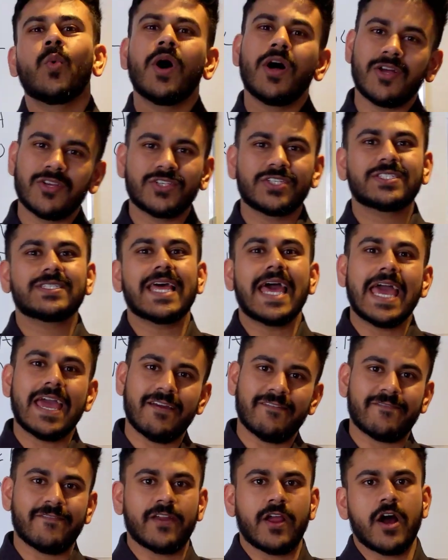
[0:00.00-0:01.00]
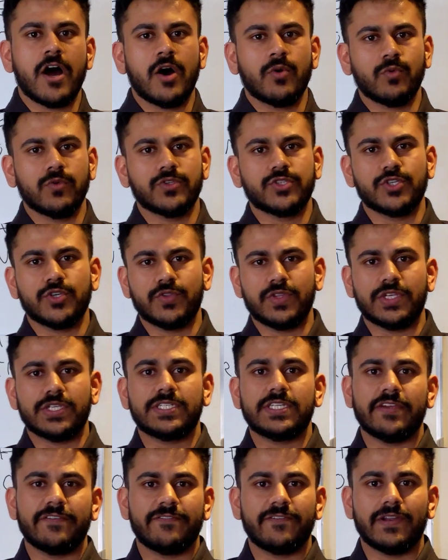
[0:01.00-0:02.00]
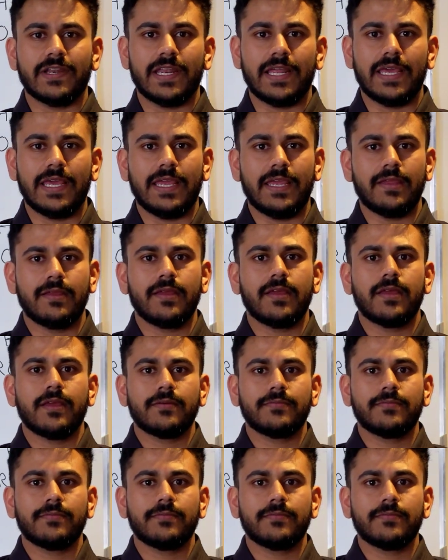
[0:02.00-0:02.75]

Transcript: Whilst every art will do this differently,